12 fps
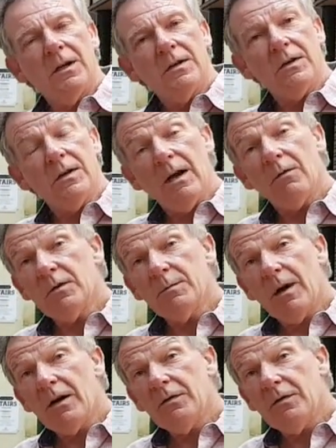So that was
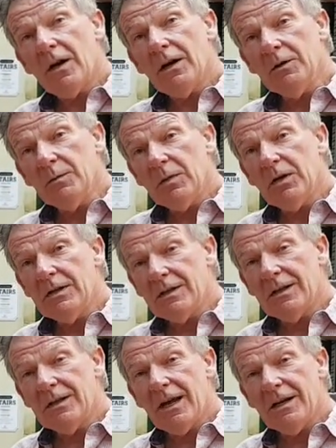my final piece
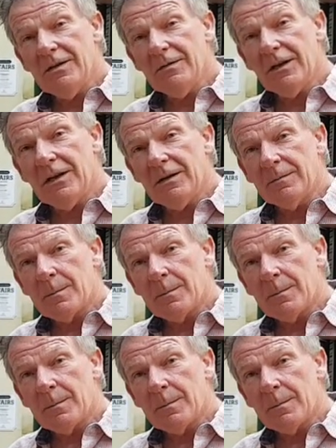at the end of it